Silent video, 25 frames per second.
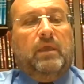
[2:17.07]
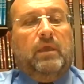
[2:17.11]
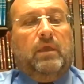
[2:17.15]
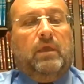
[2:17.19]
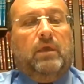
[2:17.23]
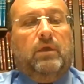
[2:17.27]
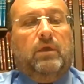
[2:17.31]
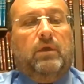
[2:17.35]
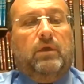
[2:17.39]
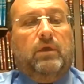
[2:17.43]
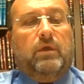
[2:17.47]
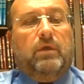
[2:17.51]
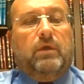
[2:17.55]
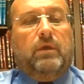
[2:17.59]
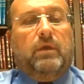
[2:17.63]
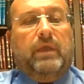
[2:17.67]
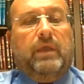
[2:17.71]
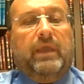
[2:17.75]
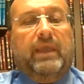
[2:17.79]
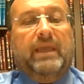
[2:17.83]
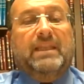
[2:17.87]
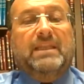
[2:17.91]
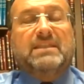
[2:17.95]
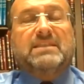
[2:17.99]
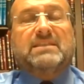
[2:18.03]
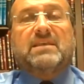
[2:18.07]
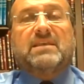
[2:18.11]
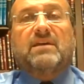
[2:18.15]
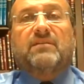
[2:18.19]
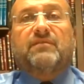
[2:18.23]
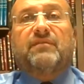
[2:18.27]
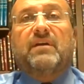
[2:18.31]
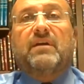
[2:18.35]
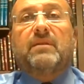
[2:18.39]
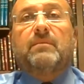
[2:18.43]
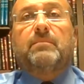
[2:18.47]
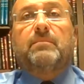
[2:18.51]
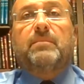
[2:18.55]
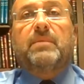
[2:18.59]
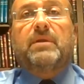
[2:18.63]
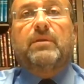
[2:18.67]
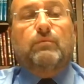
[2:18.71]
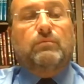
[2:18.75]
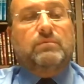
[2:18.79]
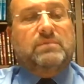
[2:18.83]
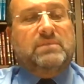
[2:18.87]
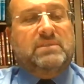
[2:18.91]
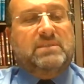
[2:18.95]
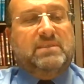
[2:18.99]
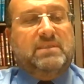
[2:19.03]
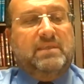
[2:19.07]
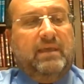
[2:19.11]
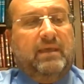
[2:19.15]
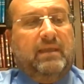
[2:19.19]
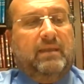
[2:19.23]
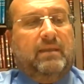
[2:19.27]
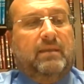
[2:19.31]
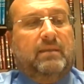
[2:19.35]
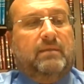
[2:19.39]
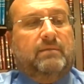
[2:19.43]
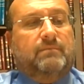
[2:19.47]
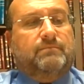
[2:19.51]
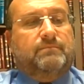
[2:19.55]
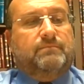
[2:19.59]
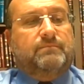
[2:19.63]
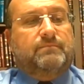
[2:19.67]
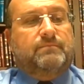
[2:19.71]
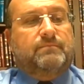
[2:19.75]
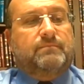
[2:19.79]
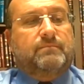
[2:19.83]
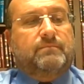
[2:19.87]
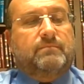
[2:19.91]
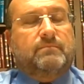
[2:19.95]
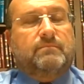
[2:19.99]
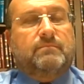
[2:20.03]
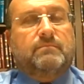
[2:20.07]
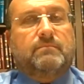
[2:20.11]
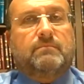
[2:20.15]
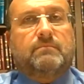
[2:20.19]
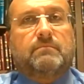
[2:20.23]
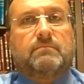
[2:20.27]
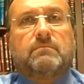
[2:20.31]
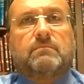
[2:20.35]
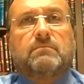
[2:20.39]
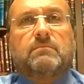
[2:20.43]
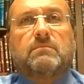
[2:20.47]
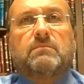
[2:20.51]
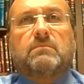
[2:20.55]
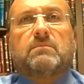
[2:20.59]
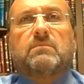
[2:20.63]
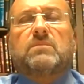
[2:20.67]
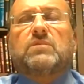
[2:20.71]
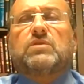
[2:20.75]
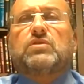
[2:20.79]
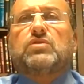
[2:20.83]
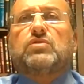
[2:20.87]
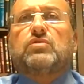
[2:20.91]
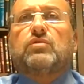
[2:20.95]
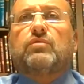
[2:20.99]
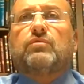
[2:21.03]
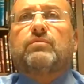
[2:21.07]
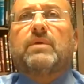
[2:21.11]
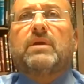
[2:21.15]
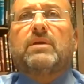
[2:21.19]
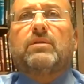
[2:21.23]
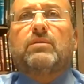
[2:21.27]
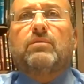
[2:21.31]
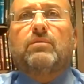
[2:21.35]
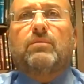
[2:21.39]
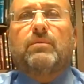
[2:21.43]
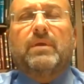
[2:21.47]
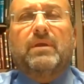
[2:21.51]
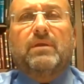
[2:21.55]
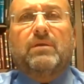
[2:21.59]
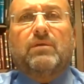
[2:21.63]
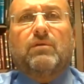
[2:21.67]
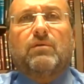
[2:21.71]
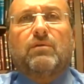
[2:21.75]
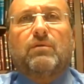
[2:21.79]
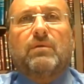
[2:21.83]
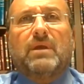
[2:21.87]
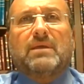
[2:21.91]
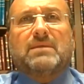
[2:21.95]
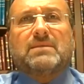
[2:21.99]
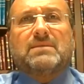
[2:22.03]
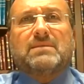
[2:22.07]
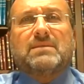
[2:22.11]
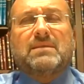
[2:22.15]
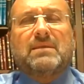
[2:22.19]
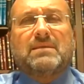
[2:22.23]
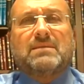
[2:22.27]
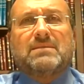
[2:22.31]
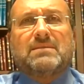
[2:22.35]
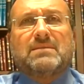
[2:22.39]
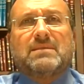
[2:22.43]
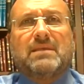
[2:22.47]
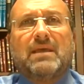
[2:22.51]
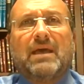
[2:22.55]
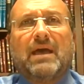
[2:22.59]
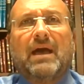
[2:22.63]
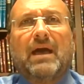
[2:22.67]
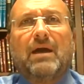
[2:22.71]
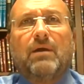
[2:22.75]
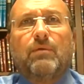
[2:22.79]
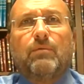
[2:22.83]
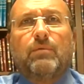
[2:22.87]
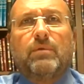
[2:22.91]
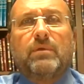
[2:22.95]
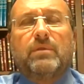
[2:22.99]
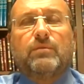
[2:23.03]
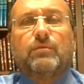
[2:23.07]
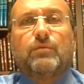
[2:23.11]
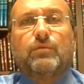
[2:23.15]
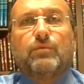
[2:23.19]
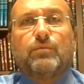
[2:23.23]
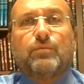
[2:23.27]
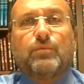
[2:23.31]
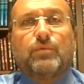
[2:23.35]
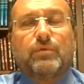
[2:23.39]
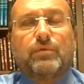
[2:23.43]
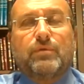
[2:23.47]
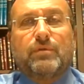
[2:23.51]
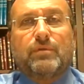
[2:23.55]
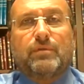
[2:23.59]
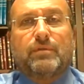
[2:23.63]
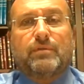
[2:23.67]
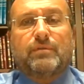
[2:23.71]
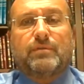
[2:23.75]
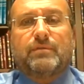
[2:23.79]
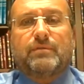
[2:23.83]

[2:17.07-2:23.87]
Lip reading: Elitzaphan ben Uziel. So right away, Korach says, how in the world